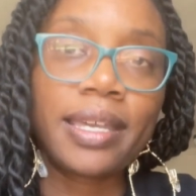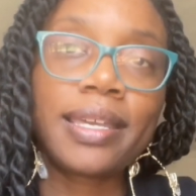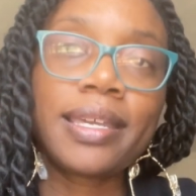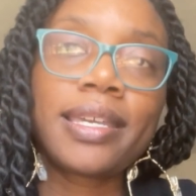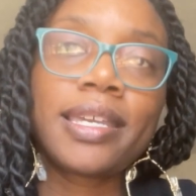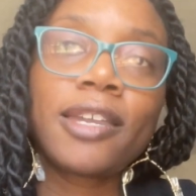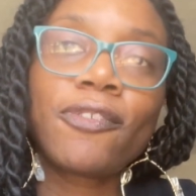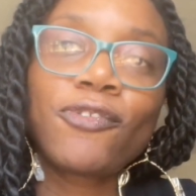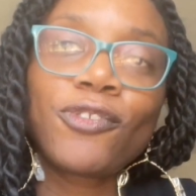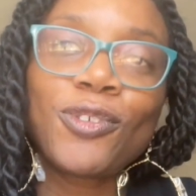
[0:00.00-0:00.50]

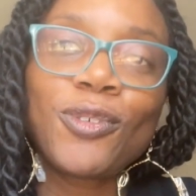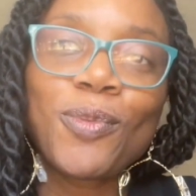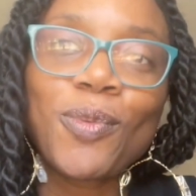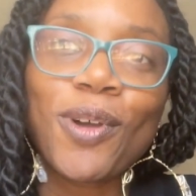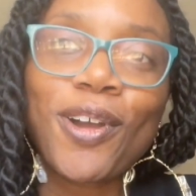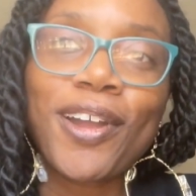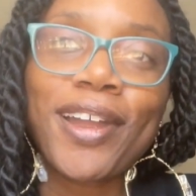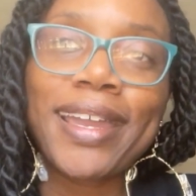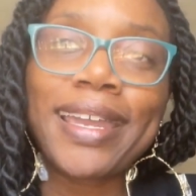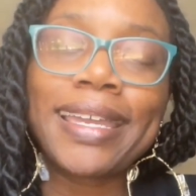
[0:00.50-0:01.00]
If you
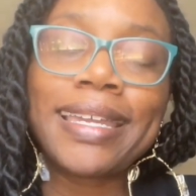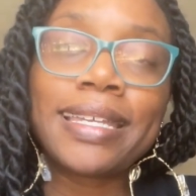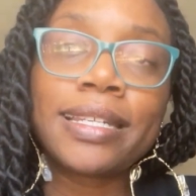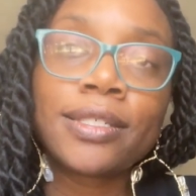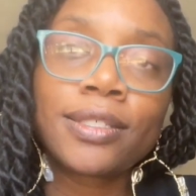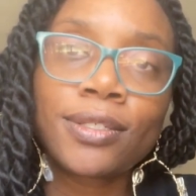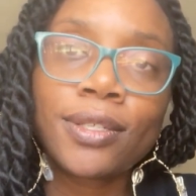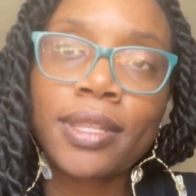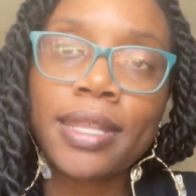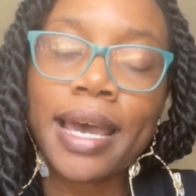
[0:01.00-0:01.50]
are
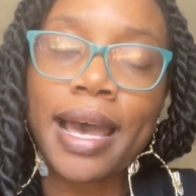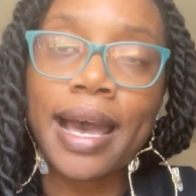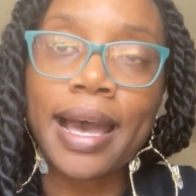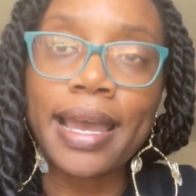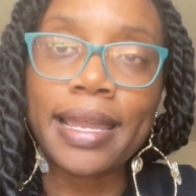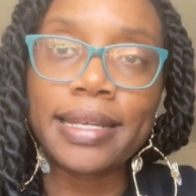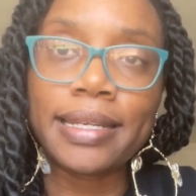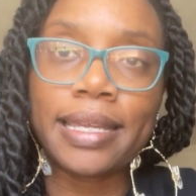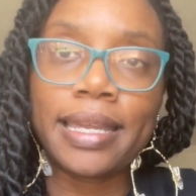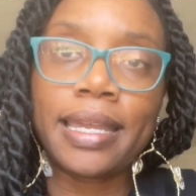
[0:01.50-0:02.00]
into the
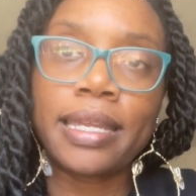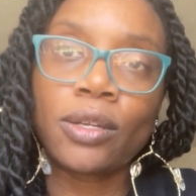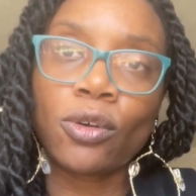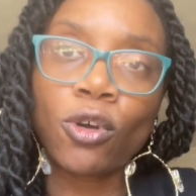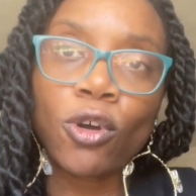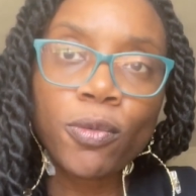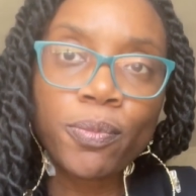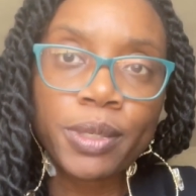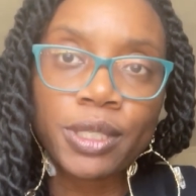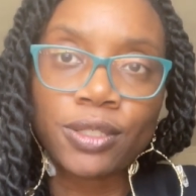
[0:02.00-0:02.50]
idea and
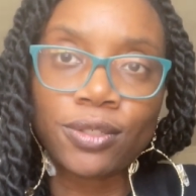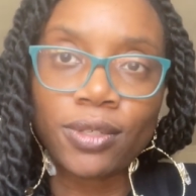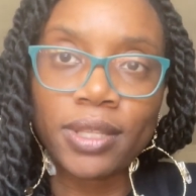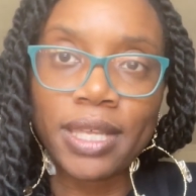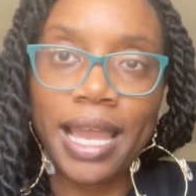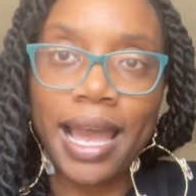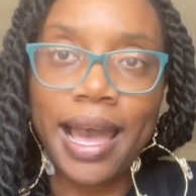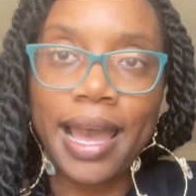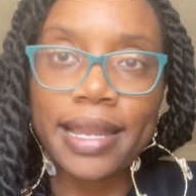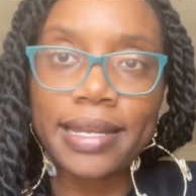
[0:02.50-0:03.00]
open to
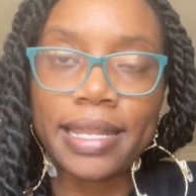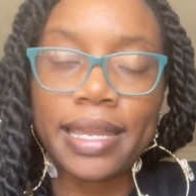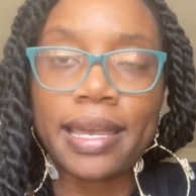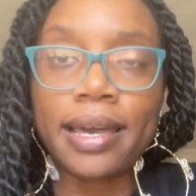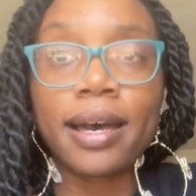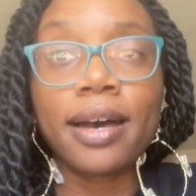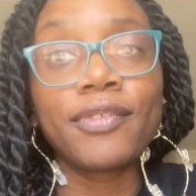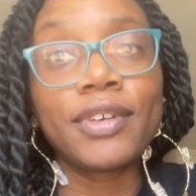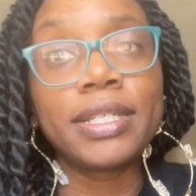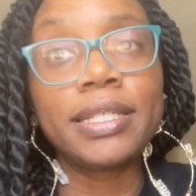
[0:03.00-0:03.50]
the idea
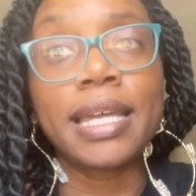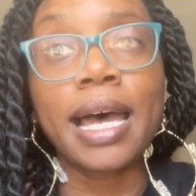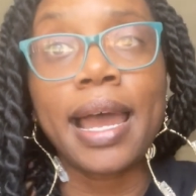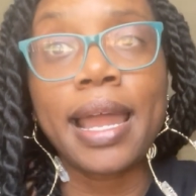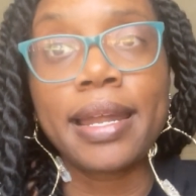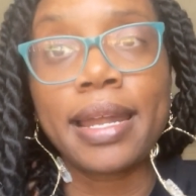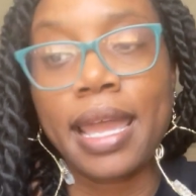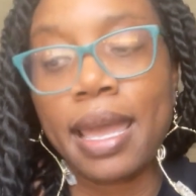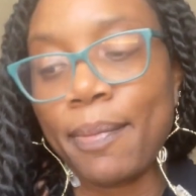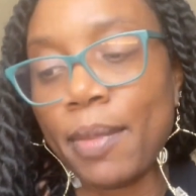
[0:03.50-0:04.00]
of a
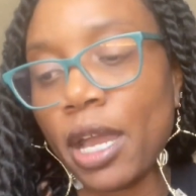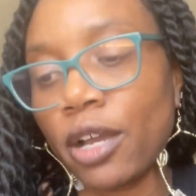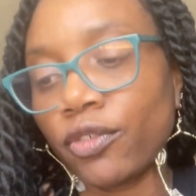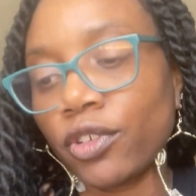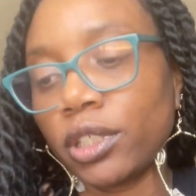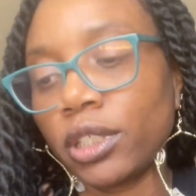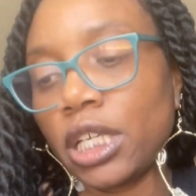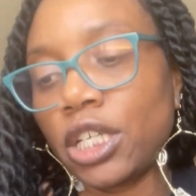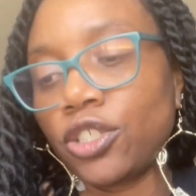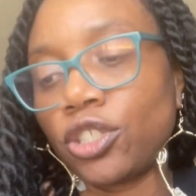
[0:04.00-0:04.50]
dynamic
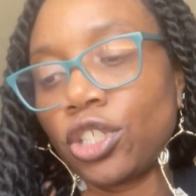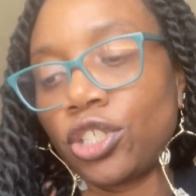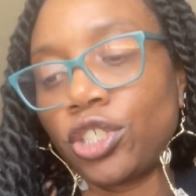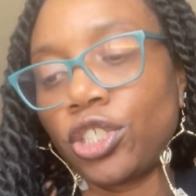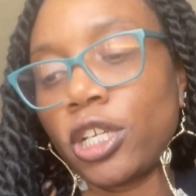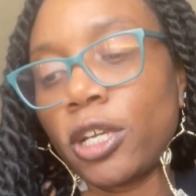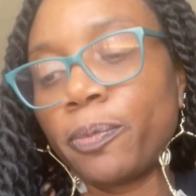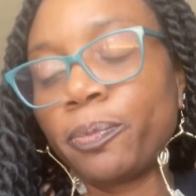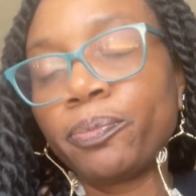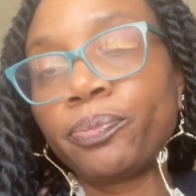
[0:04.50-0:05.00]

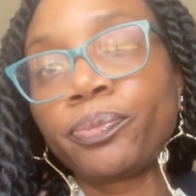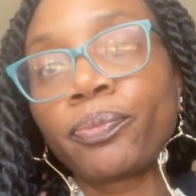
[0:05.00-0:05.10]
relationship.